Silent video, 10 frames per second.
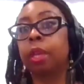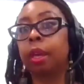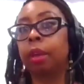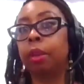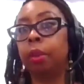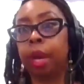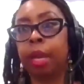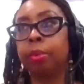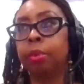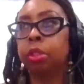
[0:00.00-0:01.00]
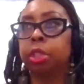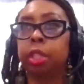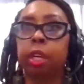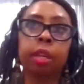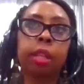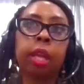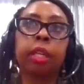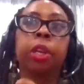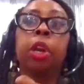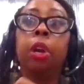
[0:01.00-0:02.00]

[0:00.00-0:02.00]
and you're able to share like